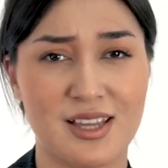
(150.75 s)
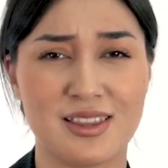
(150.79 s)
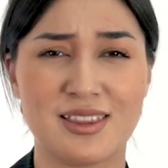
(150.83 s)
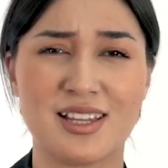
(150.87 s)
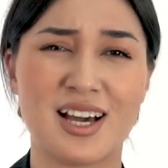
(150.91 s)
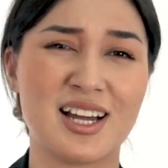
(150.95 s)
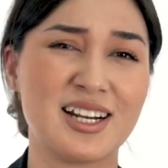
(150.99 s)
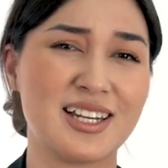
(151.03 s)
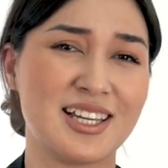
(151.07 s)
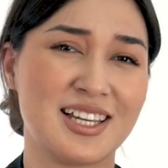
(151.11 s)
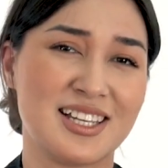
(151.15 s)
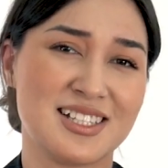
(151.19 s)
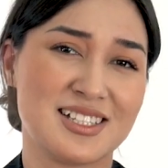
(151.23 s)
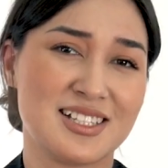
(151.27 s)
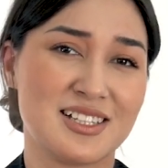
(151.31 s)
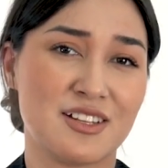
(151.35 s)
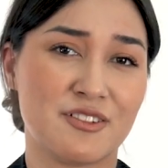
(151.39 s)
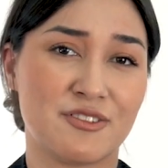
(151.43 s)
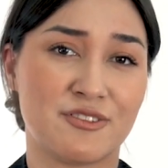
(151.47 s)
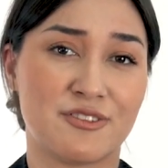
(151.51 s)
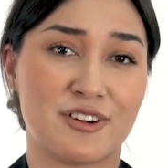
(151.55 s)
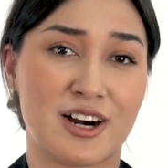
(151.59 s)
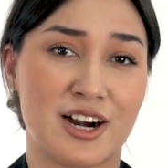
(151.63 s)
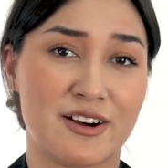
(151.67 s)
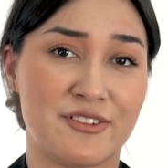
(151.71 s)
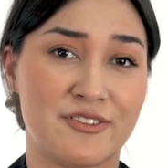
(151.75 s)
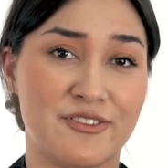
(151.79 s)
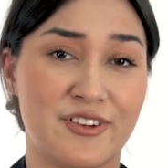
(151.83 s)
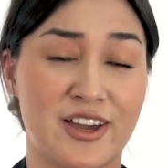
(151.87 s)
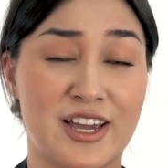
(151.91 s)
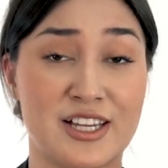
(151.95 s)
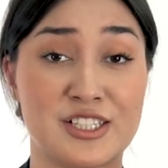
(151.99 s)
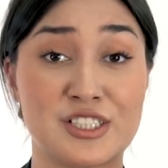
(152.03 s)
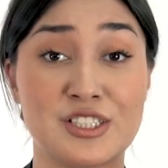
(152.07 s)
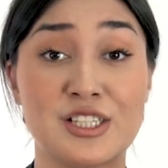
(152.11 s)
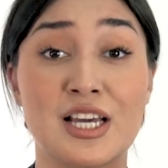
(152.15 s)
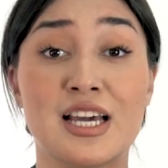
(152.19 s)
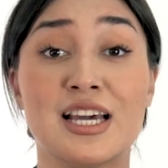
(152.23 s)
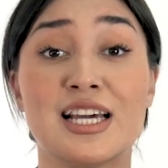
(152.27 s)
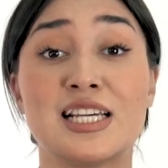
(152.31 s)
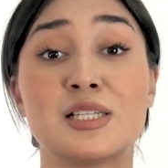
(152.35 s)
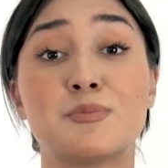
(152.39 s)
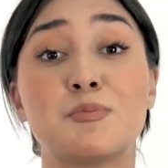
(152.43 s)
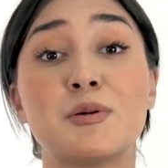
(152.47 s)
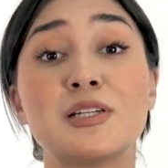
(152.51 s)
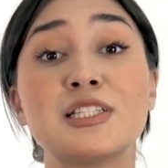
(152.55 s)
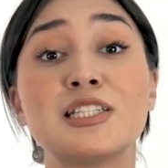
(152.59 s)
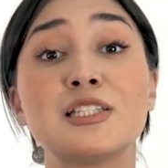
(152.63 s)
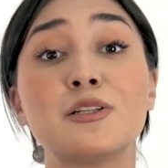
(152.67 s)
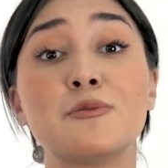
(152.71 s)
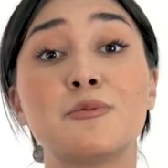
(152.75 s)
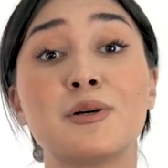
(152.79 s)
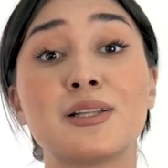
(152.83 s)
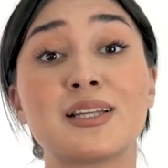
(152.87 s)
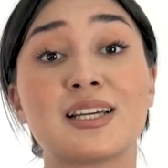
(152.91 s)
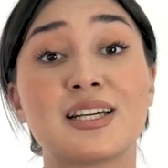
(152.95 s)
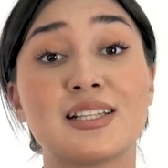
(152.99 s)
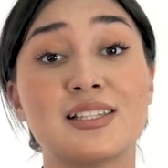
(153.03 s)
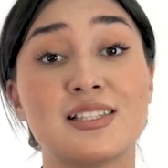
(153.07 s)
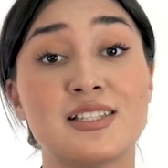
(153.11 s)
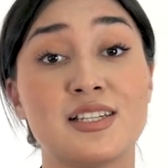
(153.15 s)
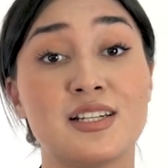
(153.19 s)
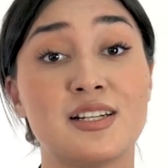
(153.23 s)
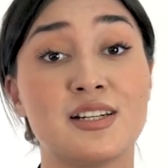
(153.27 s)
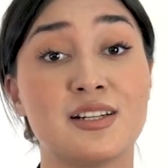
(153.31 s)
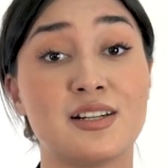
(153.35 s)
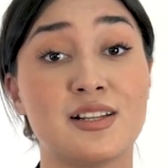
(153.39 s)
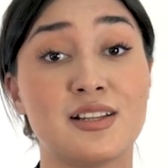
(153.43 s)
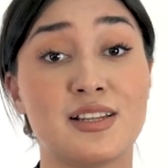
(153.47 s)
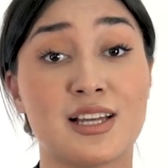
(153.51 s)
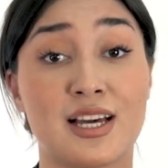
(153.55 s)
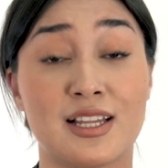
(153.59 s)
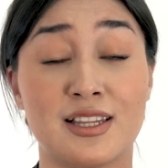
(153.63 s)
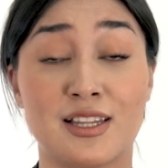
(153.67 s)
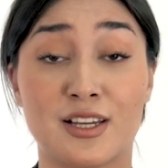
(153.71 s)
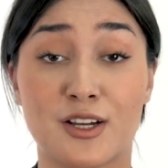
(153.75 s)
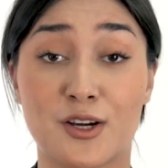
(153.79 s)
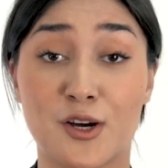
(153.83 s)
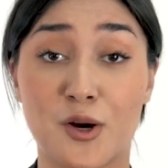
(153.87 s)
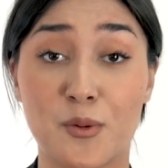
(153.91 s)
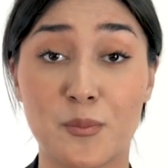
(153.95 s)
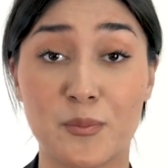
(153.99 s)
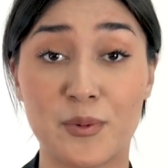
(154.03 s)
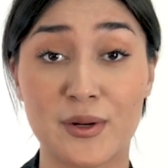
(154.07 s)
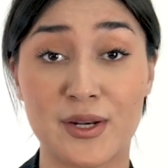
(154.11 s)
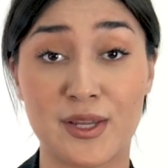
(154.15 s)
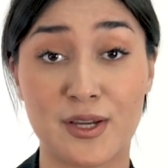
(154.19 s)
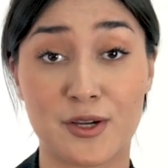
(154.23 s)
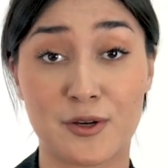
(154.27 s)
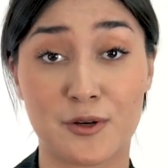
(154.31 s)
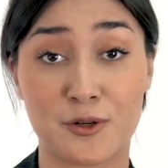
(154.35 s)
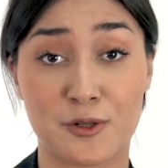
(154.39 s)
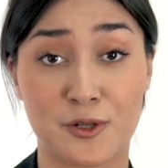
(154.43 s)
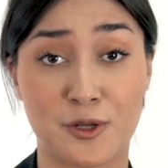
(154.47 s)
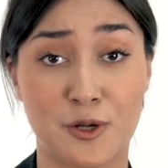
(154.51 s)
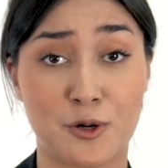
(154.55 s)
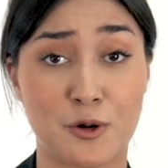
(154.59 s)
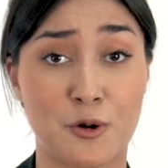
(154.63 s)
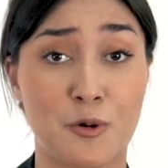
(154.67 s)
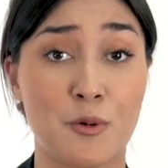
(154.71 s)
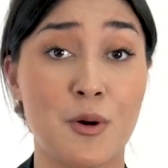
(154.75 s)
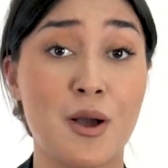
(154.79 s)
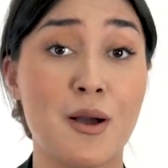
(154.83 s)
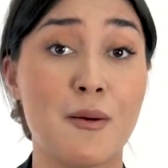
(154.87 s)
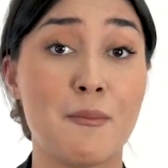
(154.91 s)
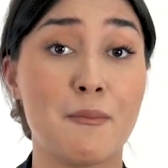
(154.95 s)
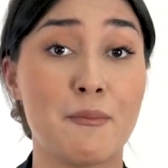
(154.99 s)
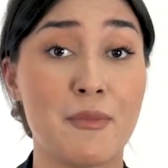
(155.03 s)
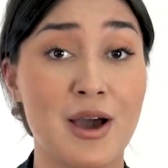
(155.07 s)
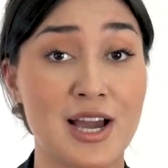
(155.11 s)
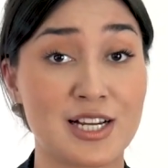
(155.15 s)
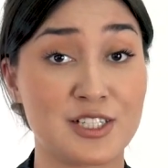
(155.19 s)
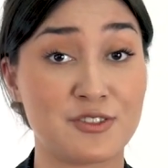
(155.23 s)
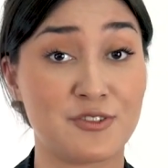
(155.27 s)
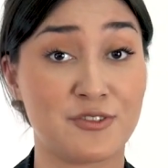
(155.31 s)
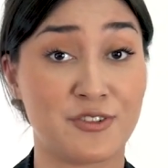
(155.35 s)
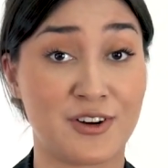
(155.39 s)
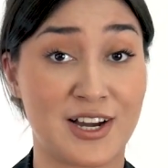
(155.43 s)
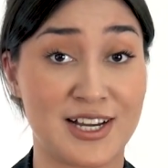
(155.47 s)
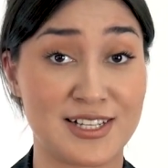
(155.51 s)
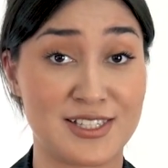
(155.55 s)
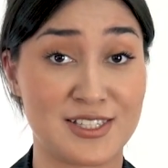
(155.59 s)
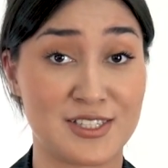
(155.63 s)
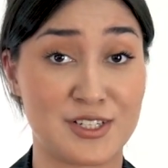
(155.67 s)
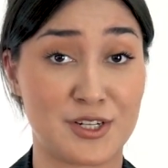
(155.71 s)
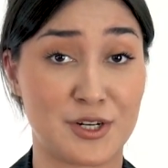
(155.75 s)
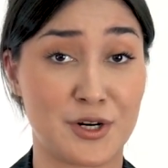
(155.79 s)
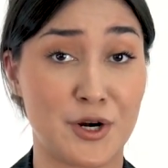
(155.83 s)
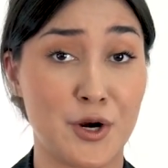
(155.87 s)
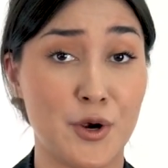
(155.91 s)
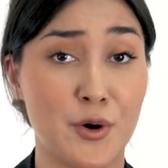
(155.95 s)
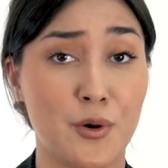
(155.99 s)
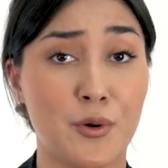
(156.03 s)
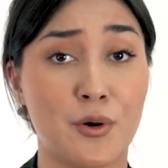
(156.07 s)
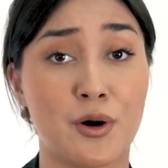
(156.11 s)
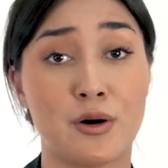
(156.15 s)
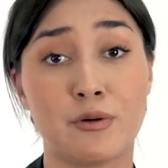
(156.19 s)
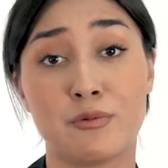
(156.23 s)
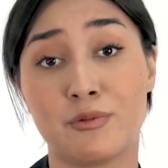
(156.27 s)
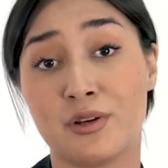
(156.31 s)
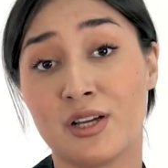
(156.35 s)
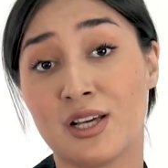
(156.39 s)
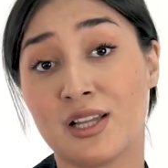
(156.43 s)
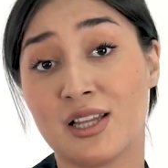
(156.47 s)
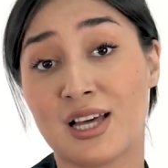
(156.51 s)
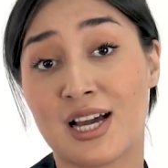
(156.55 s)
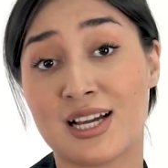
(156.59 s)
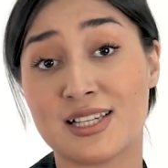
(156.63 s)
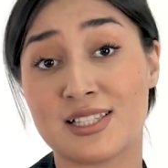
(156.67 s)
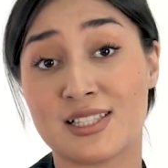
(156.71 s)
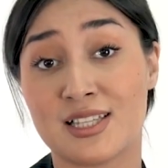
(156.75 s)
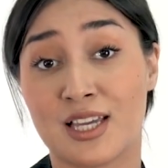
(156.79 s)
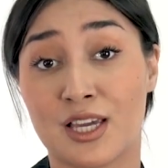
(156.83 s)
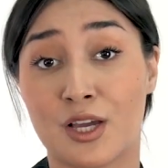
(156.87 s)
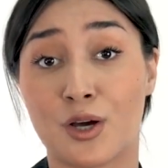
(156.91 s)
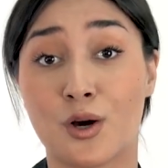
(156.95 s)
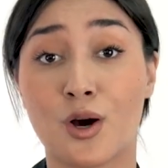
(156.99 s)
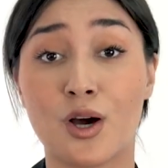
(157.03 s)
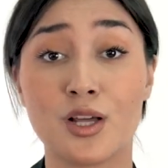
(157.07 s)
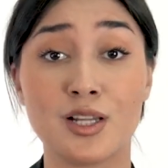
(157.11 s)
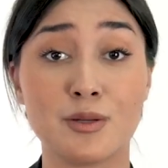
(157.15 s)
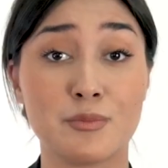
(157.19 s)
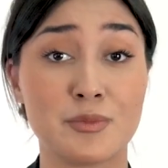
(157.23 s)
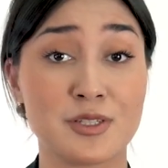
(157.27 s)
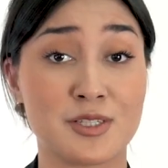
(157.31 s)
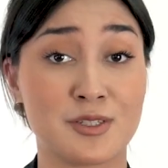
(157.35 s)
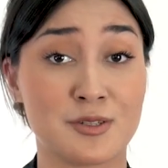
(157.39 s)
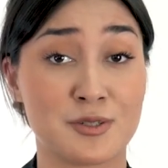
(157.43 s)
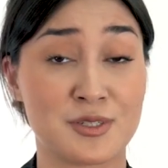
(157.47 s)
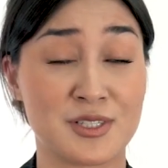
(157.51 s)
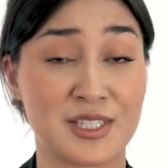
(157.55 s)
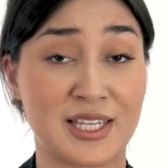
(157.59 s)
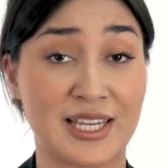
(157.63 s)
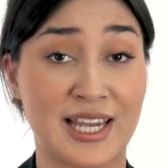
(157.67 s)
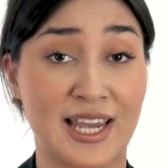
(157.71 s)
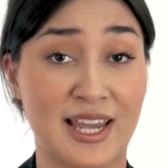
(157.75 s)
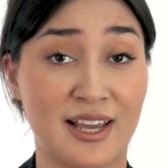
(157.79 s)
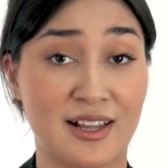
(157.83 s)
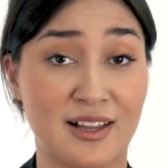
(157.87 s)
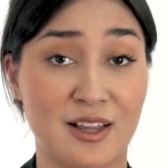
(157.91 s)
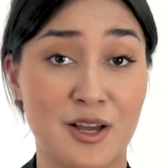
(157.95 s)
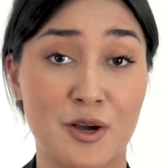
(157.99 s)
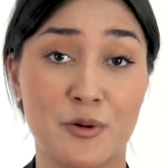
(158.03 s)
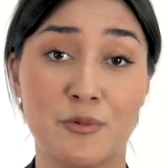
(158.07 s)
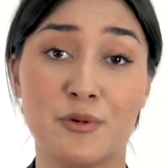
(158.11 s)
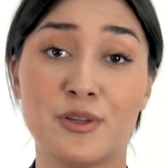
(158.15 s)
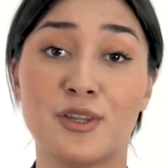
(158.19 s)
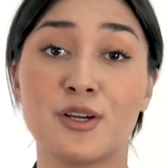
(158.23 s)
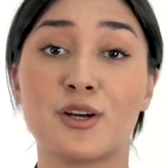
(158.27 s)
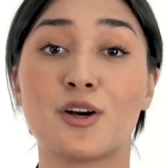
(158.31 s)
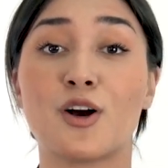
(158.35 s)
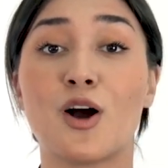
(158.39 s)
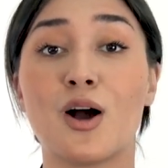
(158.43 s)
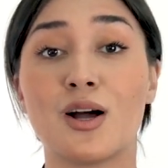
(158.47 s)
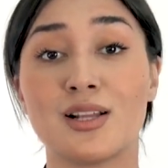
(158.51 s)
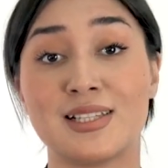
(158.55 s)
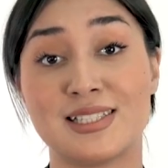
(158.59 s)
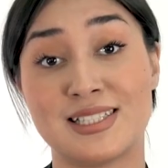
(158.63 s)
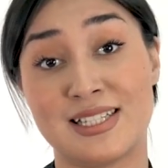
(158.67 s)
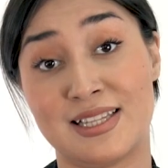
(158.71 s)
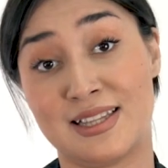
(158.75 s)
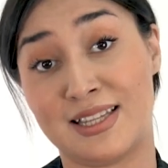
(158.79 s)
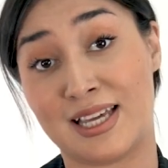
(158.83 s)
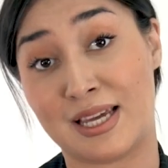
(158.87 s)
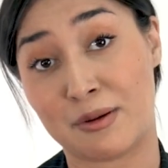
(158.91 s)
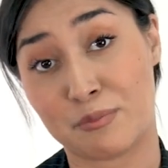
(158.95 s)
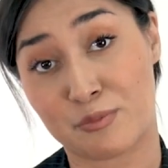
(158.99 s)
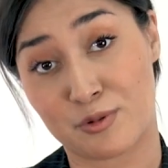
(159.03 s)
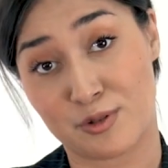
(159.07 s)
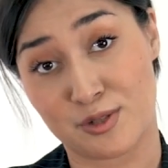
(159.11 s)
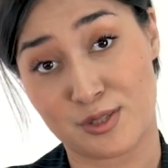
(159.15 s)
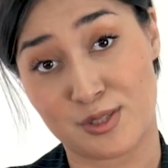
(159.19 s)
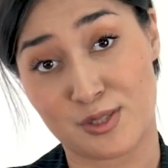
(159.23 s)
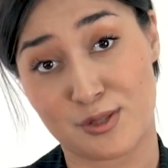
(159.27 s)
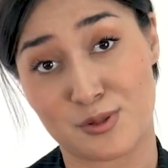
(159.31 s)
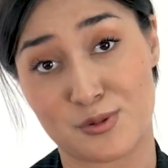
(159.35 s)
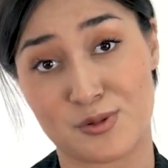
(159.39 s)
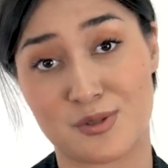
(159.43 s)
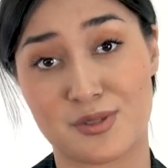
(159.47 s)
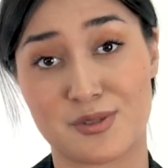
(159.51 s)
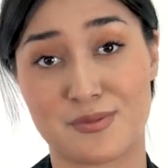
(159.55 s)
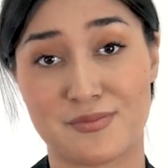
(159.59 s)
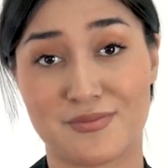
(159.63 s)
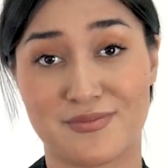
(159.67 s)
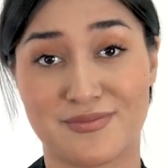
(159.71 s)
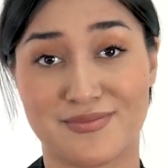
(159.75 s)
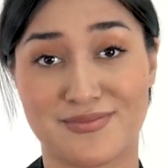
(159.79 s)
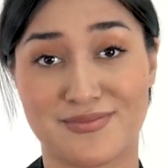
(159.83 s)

That isn't a far-fetched, especially when considering that the company could grow much faster or realize the economies of scale with the content they produce.